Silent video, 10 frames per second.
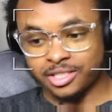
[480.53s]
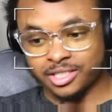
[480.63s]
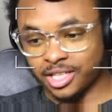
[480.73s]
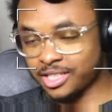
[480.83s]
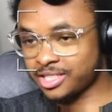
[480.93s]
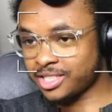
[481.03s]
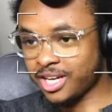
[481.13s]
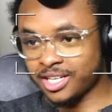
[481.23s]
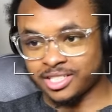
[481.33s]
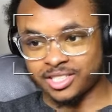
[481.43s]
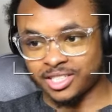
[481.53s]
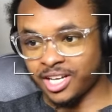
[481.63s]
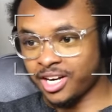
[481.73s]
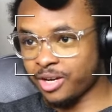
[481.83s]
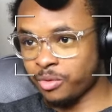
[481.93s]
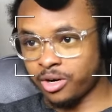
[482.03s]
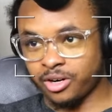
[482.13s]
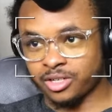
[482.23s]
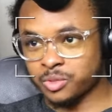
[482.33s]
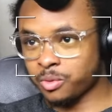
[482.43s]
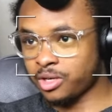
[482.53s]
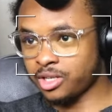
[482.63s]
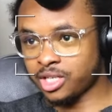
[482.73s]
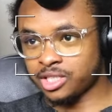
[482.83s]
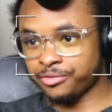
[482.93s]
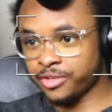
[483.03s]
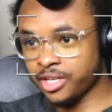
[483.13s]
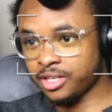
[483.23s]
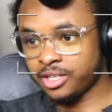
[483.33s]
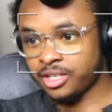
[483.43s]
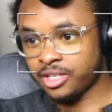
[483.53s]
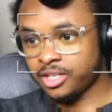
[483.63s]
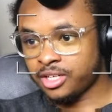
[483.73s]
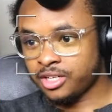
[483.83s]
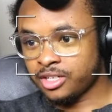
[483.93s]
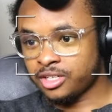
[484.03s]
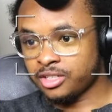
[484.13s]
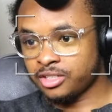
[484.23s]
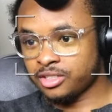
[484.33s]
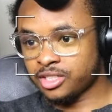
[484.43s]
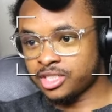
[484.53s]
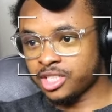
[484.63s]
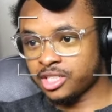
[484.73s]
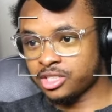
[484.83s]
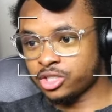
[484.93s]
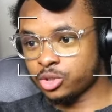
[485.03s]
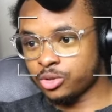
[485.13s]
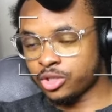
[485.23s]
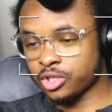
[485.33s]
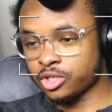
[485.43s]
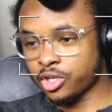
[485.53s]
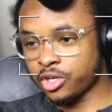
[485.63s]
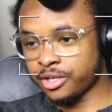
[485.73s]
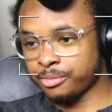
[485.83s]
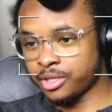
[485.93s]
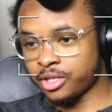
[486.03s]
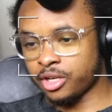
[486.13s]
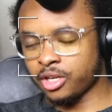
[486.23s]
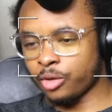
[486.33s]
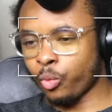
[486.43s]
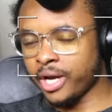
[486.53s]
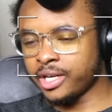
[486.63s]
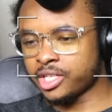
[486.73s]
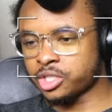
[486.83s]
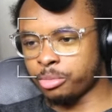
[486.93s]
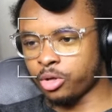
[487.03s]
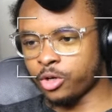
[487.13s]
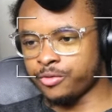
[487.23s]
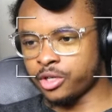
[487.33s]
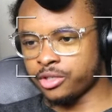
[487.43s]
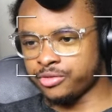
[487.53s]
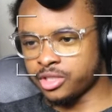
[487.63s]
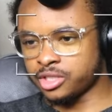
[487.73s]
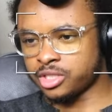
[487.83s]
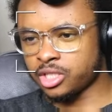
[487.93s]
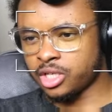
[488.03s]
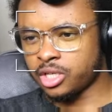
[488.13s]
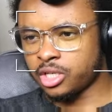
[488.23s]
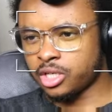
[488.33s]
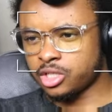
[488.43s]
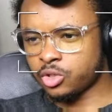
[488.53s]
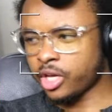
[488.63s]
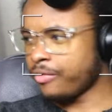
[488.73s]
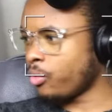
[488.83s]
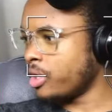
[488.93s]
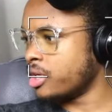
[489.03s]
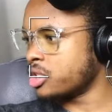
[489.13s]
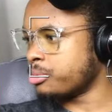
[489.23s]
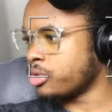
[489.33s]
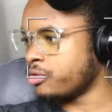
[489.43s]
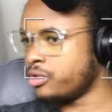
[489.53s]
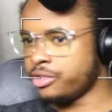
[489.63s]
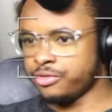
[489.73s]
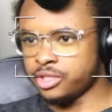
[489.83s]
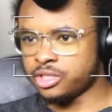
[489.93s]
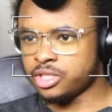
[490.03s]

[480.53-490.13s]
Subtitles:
That's not necessarily how that works, bro. Look at the fit. You know what I'm saying? The shoes are dirty, but white niggas can pull off dirty feet. It's okay for white niggas to pull off dirty feet.